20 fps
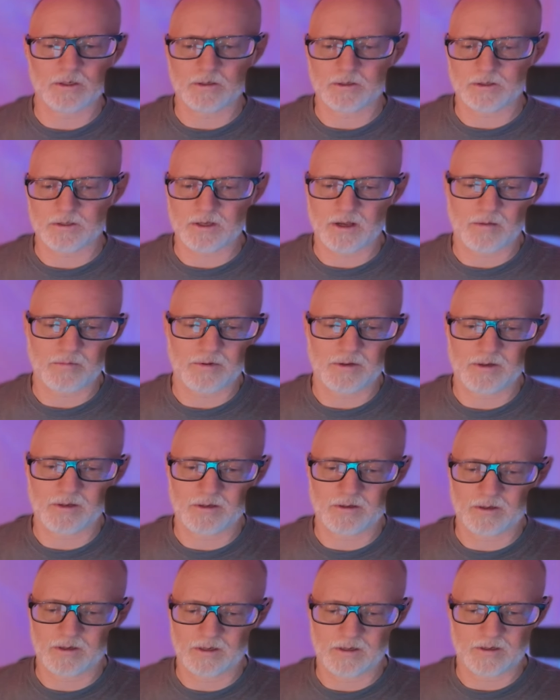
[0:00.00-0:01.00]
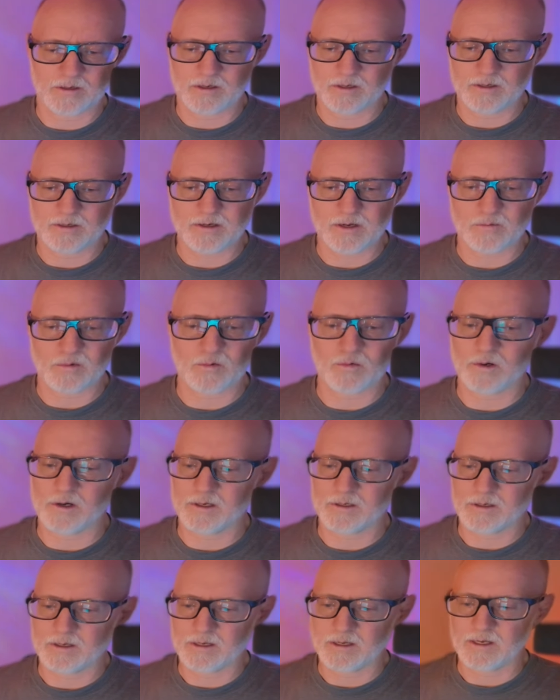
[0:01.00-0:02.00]
You can stop it and, and anytime you
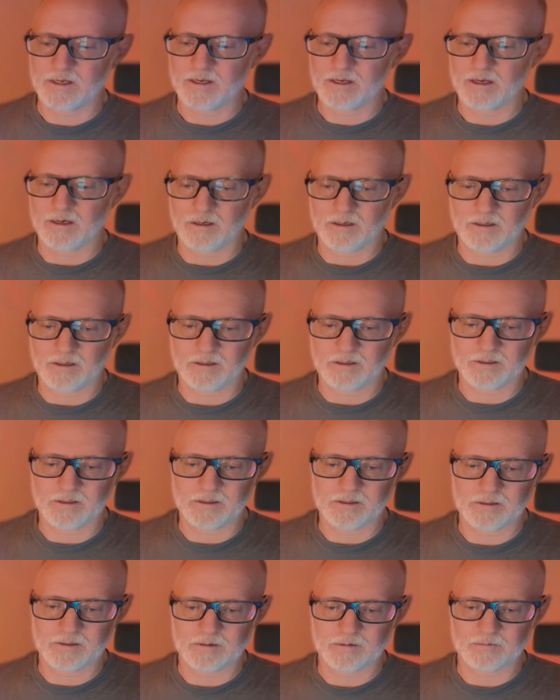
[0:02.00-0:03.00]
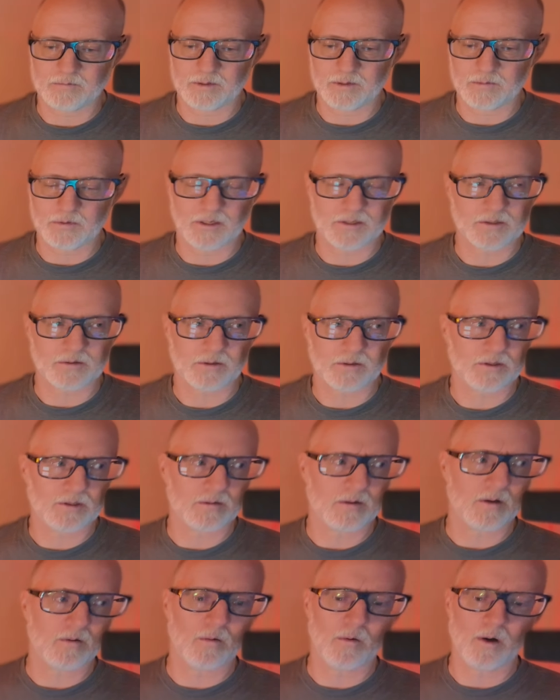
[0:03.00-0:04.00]
want. Uh, people ask questions
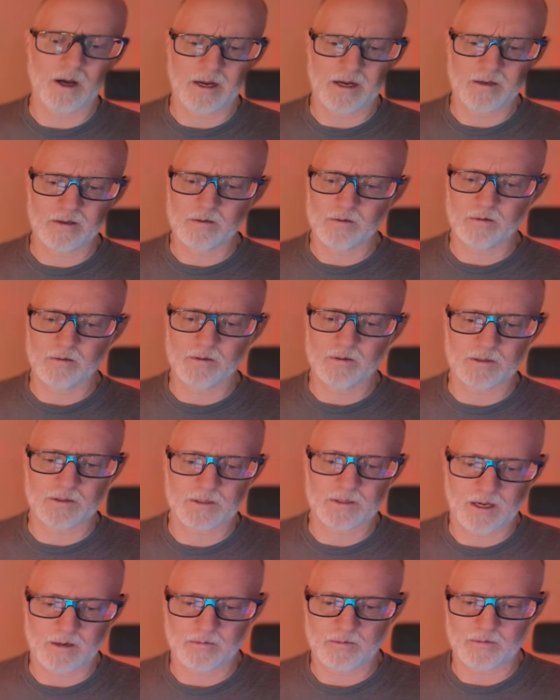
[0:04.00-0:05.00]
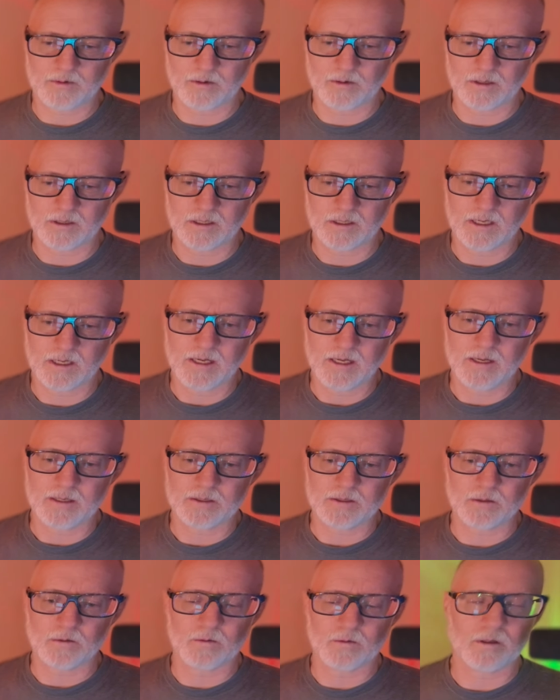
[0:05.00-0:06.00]
about why I do this type of yoga.
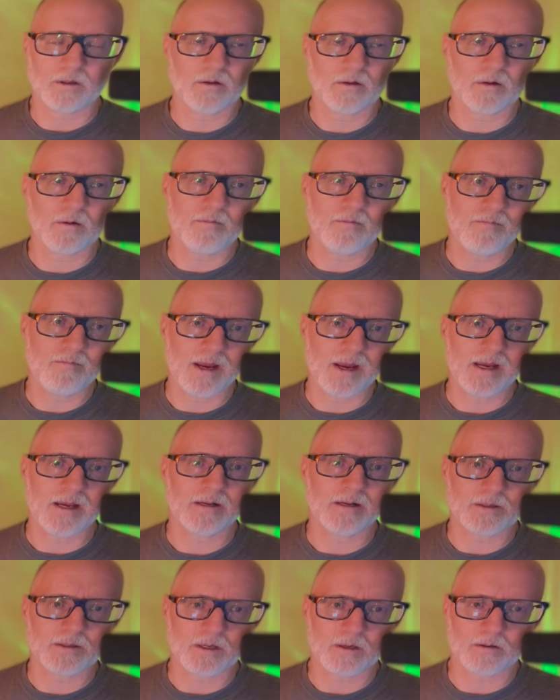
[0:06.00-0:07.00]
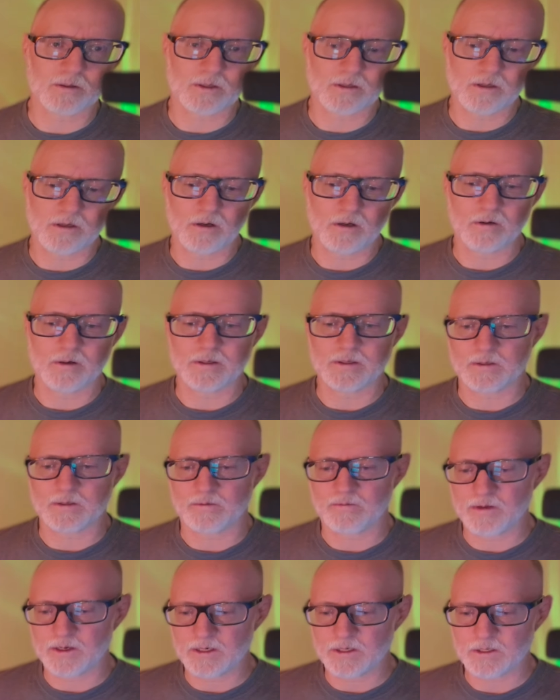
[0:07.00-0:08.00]
So the other main sequence to know is the
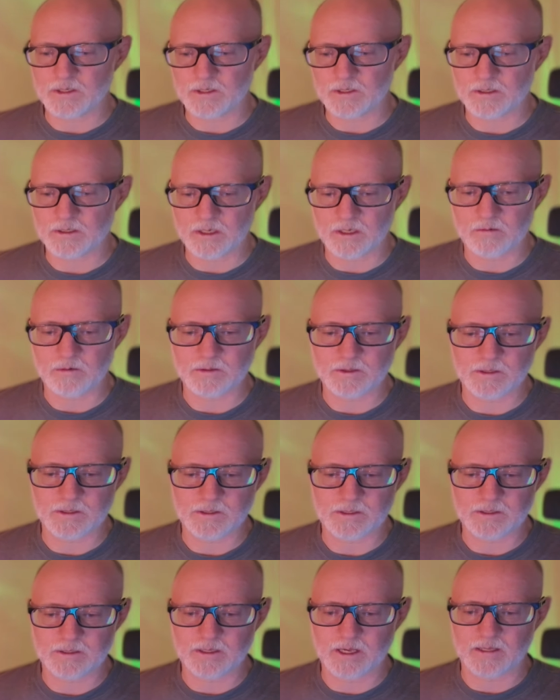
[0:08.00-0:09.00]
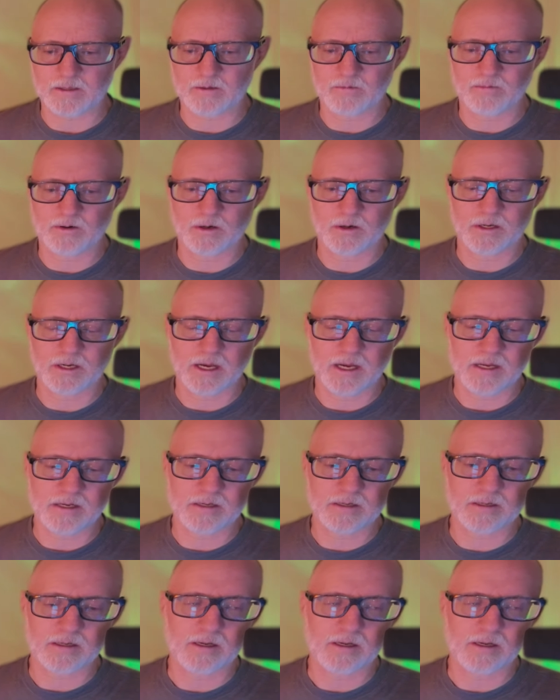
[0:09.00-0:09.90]
finishing sequence. This is at the very end.